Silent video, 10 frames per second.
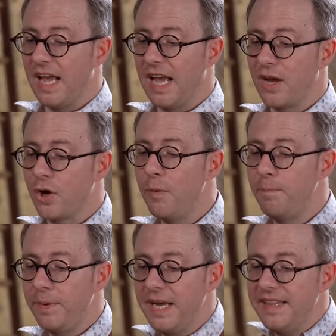It
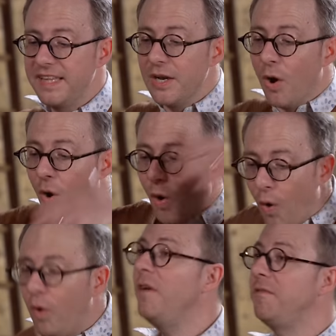could be that
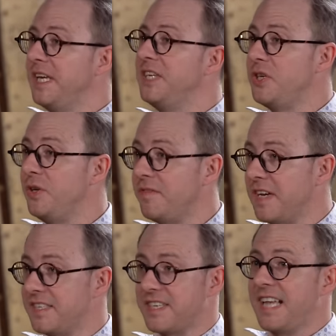all of these
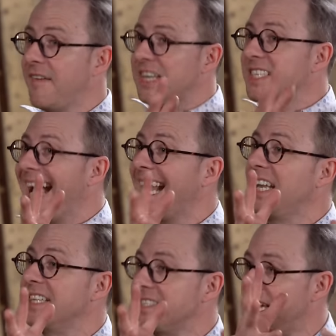universes have
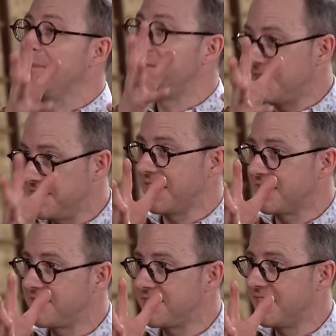exactly the same
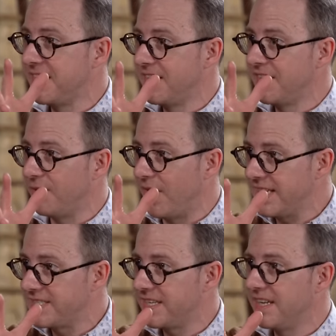physics,
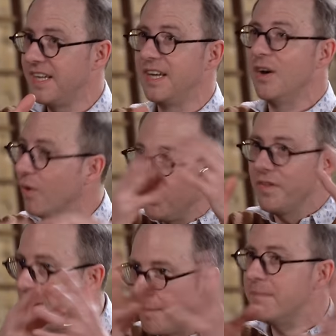right? All
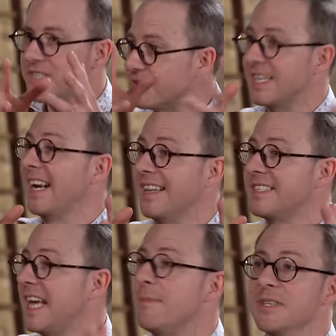the numbers are exactly the
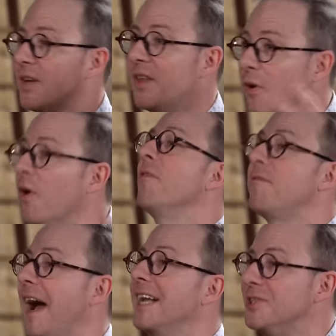same, and so they're all
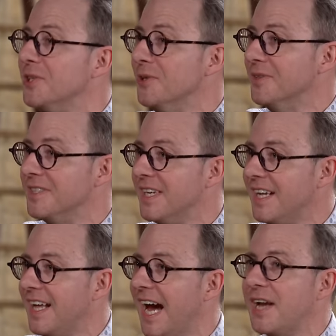fine-tuned.
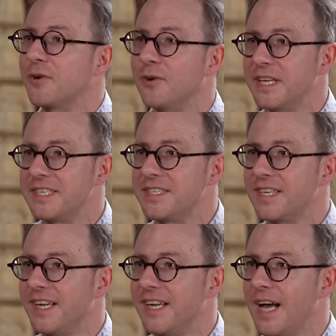I call this
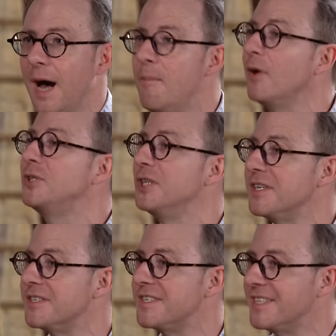
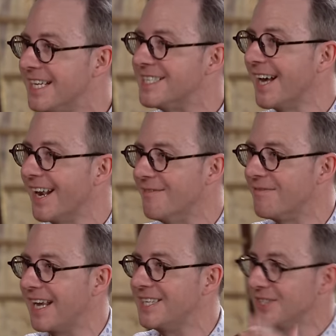homogeneous eternal
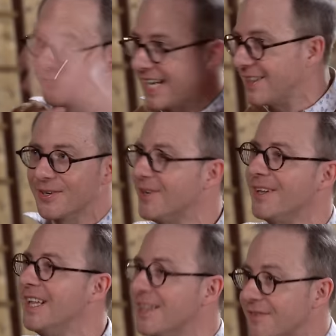inflation, right? They've
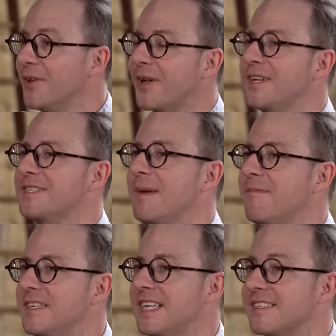all got the same
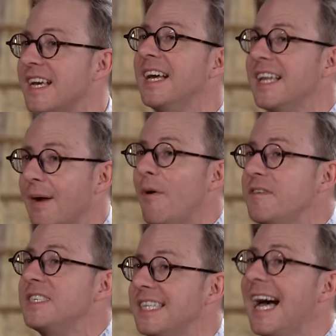physics. Now,
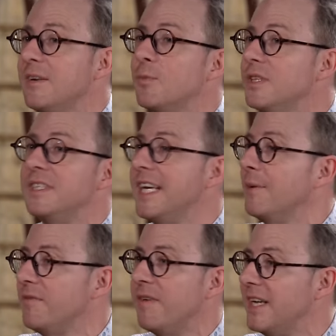obviously, that wouldn't deal
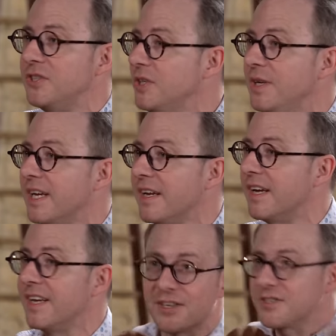with fine-tuning
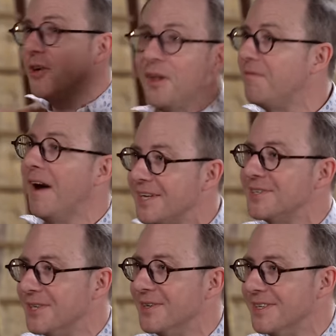because they're all
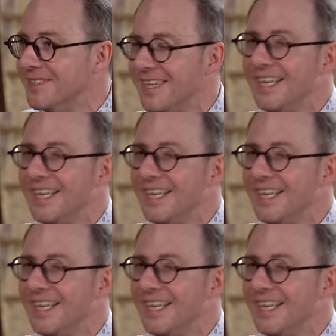fine-tuned.